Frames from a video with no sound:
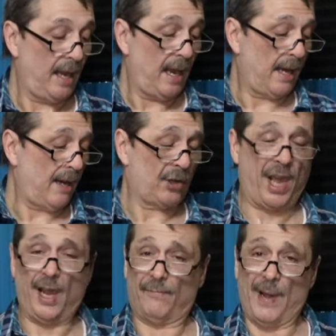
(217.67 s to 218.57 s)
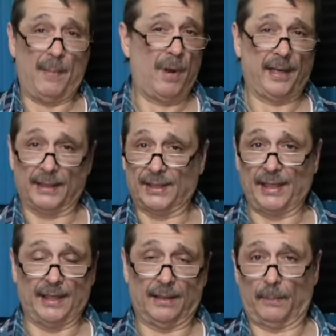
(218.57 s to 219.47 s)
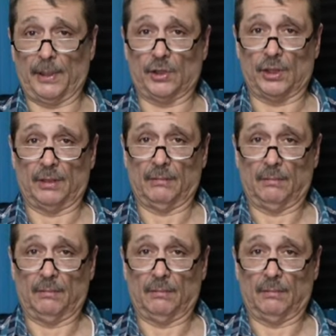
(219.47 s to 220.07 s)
And I don't care if my mic is seen in the picture.